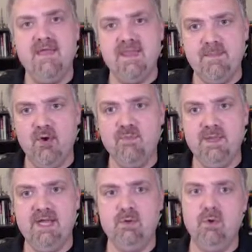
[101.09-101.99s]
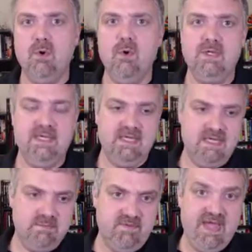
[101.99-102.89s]
and they both play a role
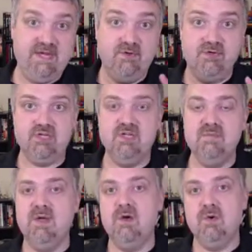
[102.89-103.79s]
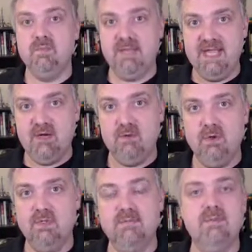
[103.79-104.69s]
in providing nutrition to bone, playing a
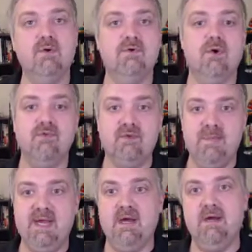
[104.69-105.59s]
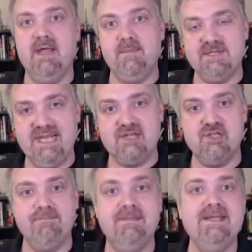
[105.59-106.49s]
role in bone growth, repair, and
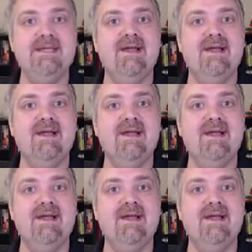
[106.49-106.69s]
protection.